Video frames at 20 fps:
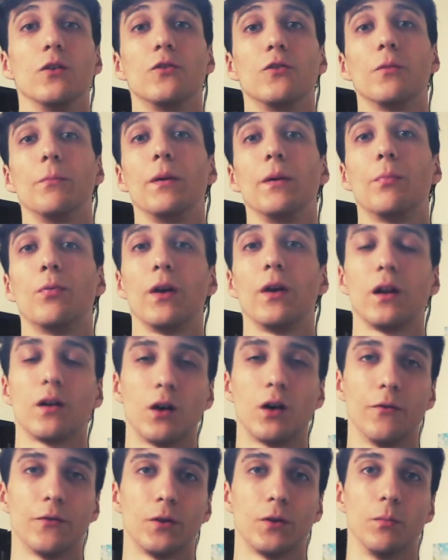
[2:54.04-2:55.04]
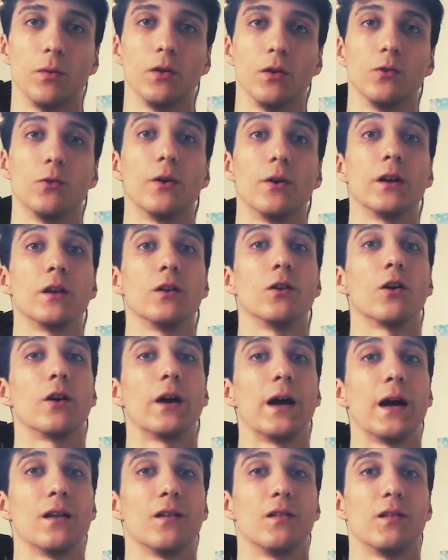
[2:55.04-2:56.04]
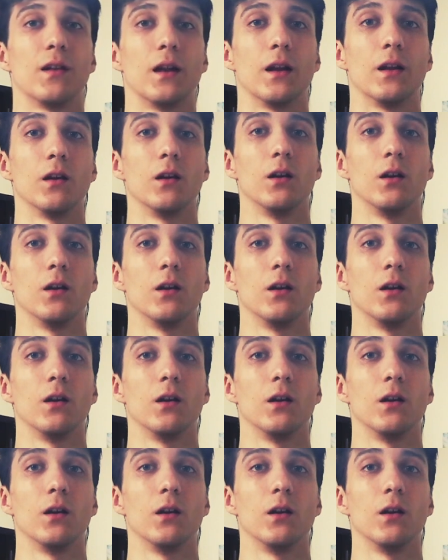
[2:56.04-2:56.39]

You should be pretty comfortable during your handstand.